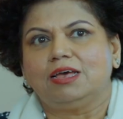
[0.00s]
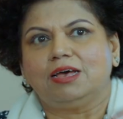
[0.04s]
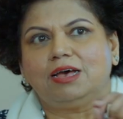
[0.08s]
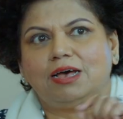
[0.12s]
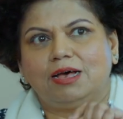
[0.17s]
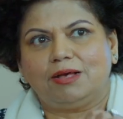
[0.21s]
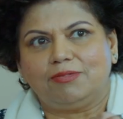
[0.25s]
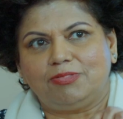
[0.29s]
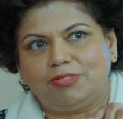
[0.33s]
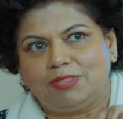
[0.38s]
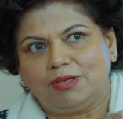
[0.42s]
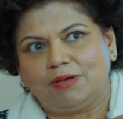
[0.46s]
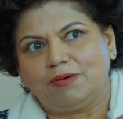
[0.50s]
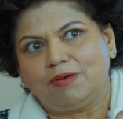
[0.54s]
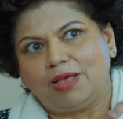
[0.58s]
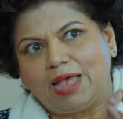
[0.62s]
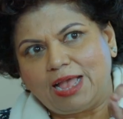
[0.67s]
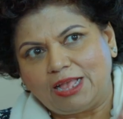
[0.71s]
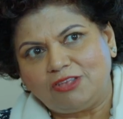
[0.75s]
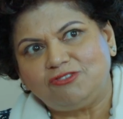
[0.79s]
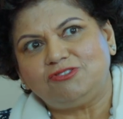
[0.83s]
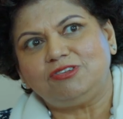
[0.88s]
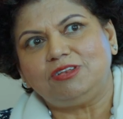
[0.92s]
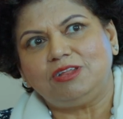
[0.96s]
The
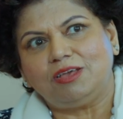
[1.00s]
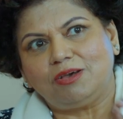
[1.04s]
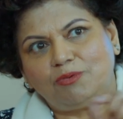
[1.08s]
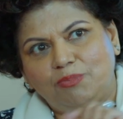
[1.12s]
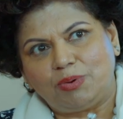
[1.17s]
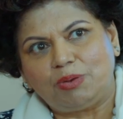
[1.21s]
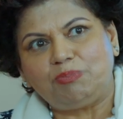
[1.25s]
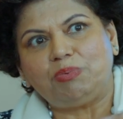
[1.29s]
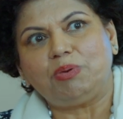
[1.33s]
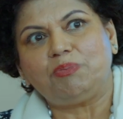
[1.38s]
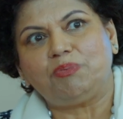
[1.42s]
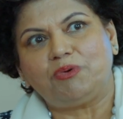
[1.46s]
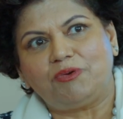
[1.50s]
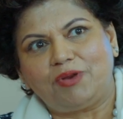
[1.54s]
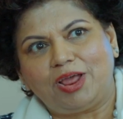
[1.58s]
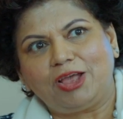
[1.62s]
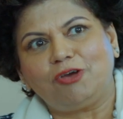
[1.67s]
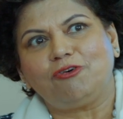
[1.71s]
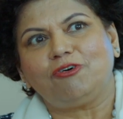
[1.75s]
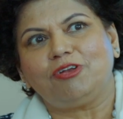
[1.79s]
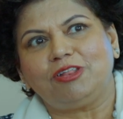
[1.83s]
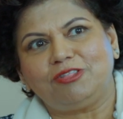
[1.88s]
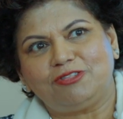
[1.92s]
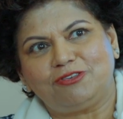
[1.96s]
engineer, when we were
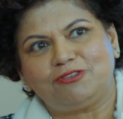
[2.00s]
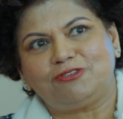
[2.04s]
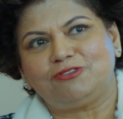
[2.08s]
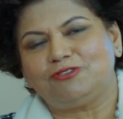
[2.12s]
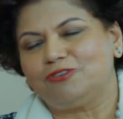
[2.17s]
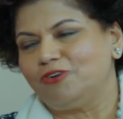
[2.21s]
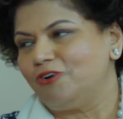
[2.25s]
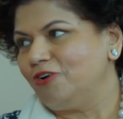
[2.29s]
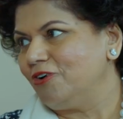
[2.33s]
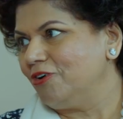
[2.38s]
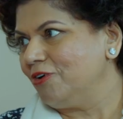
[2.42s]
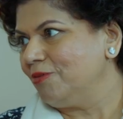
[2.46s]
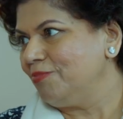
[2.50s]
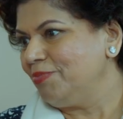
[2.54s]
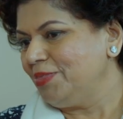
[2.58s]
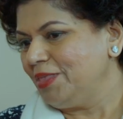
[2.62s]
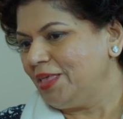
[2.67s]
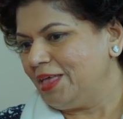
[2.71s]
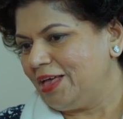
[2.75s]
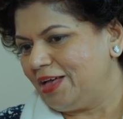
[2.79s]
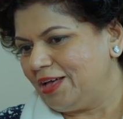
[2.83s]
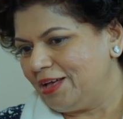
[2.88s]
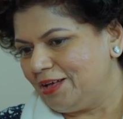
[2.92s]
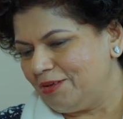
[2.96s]
recording this song,
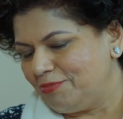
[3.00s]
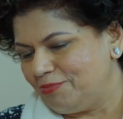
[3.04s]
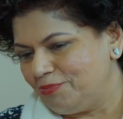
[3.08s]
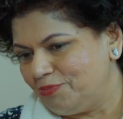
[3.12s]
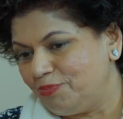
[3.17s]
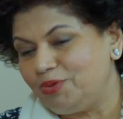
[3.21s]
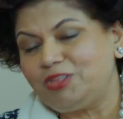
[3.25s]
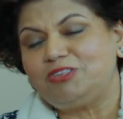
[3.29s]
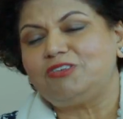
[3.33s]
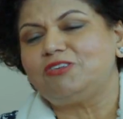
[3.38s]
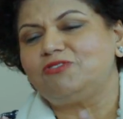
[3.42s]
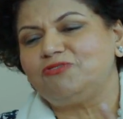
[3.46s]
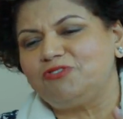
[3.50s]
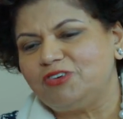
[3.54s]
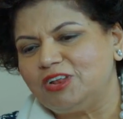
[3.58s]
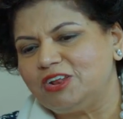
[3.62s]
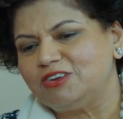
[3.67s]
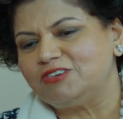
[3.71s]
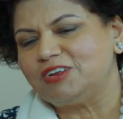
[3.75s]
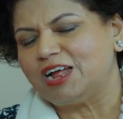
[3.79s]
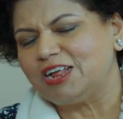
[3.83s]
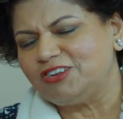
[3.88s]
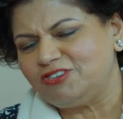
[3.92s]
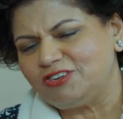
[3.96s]
I just
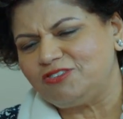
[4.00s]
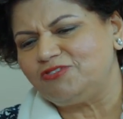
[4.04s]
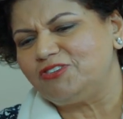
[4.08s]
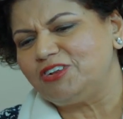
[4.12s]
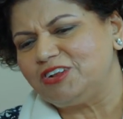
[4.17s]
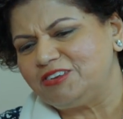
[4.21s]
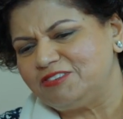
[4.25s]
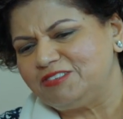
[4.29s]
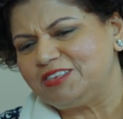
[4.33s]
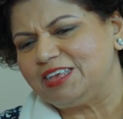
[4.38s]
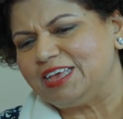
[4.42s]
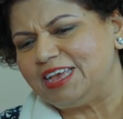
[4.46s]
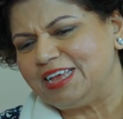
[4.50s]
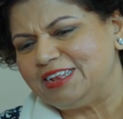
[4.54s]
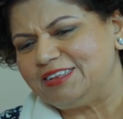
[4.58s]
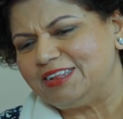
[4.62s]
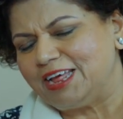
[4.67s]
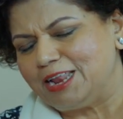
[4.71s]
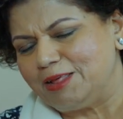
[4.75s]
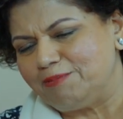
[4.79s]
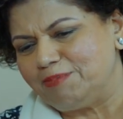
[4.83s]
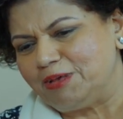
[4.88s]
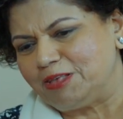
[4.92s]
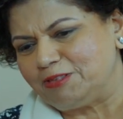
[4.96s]
finished singing
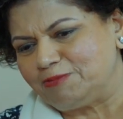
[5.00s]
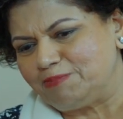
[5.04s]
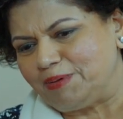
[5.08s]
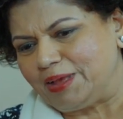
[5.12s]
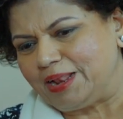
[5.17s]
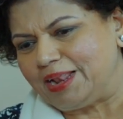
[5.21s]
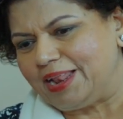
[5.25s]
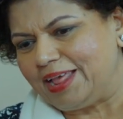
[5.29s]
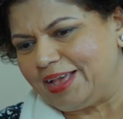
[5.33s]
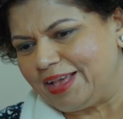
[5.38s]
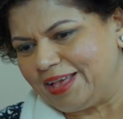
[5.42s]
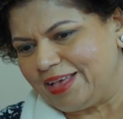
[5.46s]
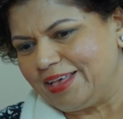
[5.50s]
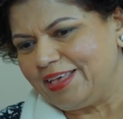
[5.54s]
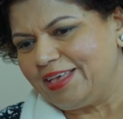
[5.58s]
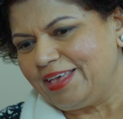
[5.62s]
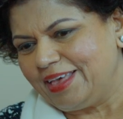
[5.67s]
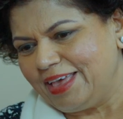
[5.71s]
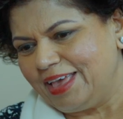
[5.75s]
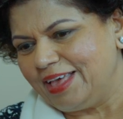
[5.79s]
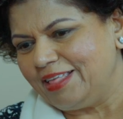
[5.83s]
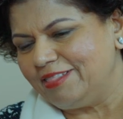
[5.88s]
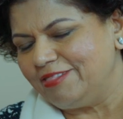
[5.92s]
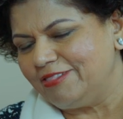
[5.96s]
Teddy Bear's Picnic
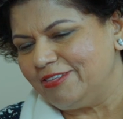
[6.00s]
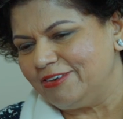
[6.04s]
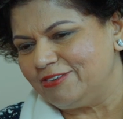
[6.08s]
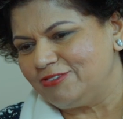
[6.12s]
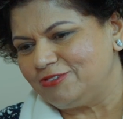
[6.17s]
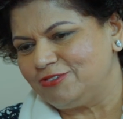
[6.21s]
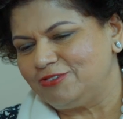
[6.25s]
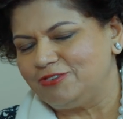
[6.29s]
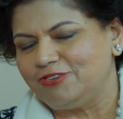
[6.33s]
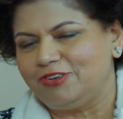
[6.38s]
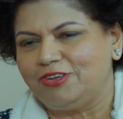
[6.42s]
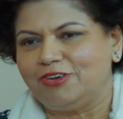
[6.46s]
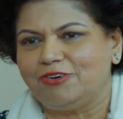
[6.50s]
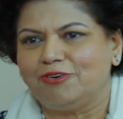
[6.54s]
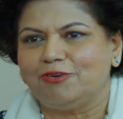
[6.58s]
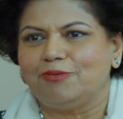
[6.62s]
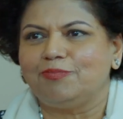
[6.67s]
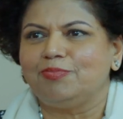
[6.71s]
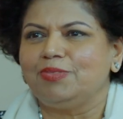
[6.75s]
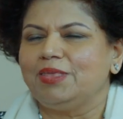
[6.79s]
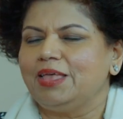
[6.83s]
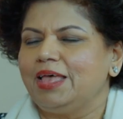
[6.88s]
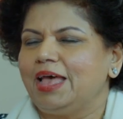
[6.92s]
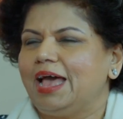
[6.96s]
in the
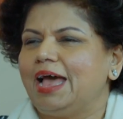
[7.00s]
studio.